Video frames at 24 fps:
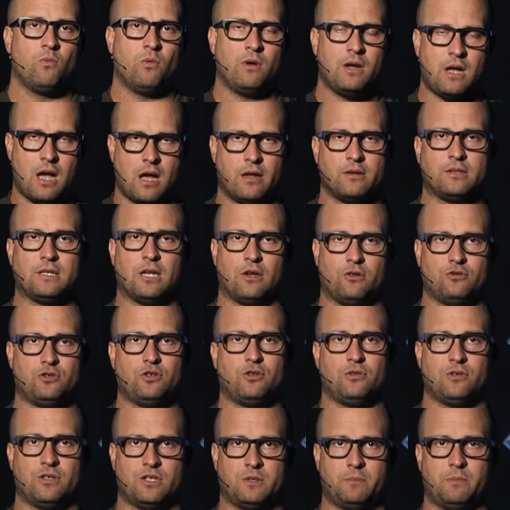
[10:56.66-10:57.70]
when God tells
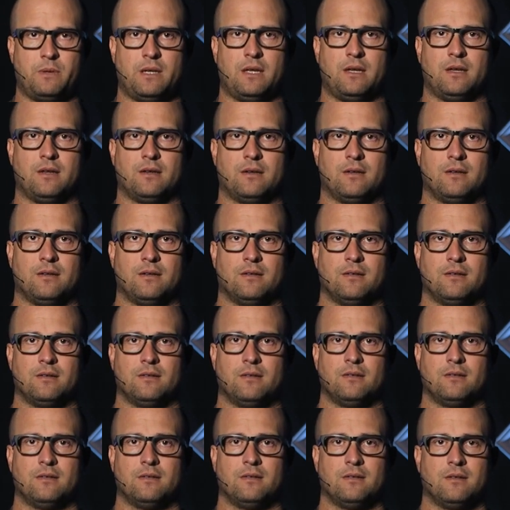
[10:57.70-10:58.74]
you to speak.
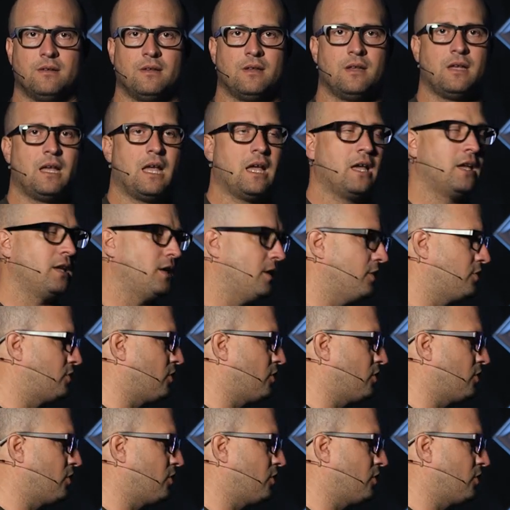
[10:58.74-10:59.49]
And